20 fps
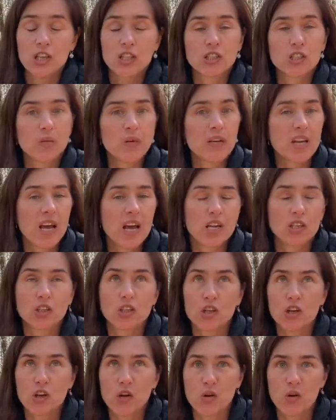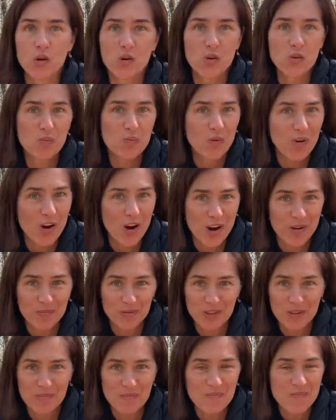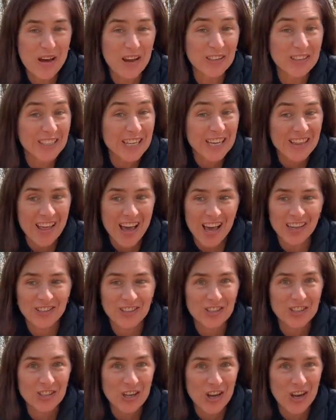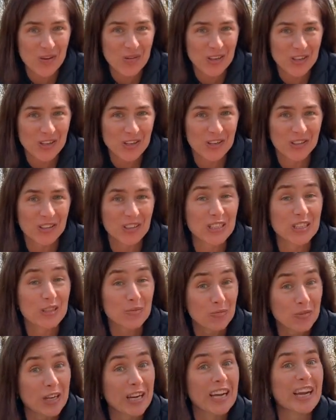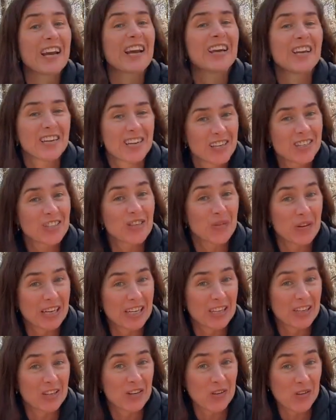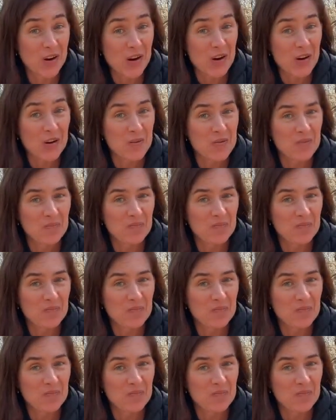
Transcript: so it has no problem melting that snow in early spring so it can grow.